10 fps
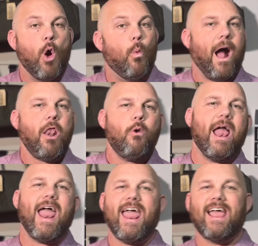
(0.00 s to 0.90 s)
Why don't
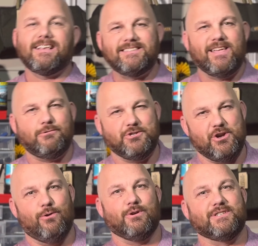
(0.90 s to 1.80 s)
eggs tell
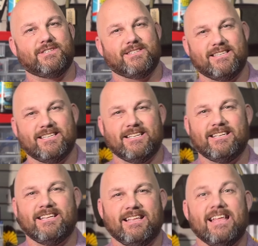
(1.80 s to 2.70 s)
jokes?
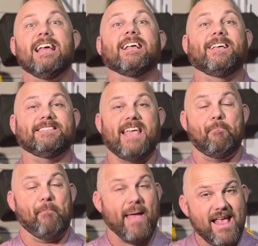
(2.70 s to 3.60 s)
Because they
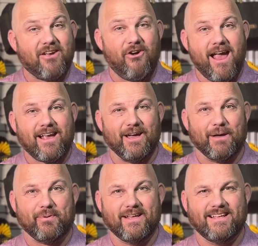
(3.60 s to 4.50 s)
may crack up.